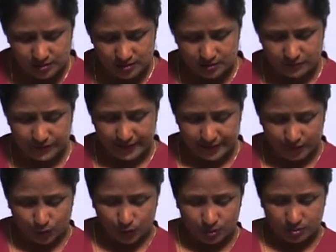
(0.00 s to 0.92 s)
where,
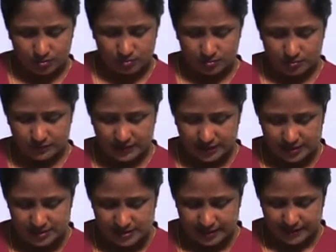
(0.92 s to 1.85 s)
or we
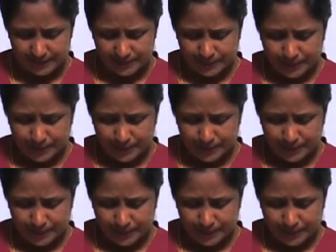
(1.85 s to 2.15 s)
can say